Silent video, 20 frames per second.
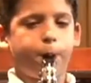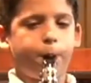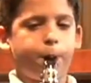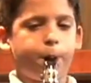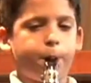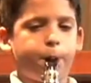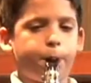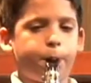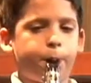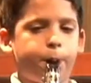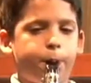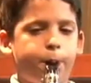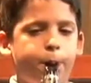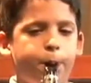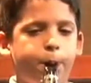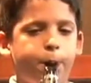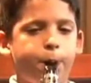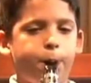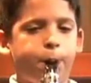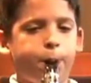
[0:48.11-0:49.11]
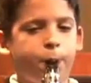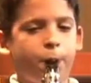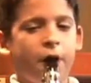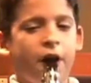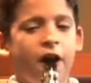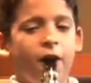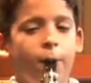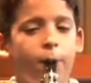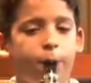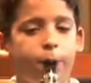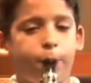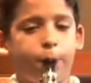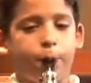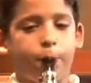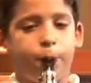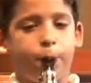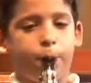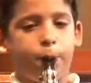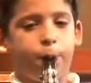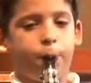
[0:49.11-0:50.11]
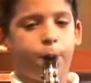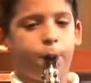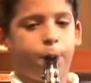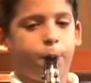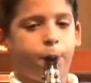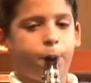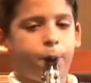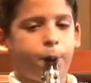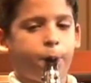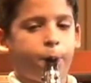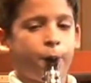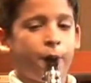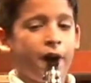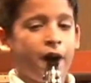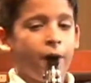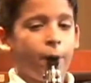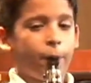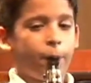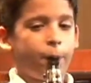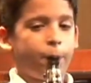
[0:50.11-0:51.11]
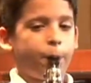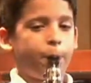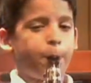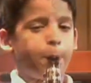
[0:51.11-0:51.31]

where classes were taught in the regional Catalan language.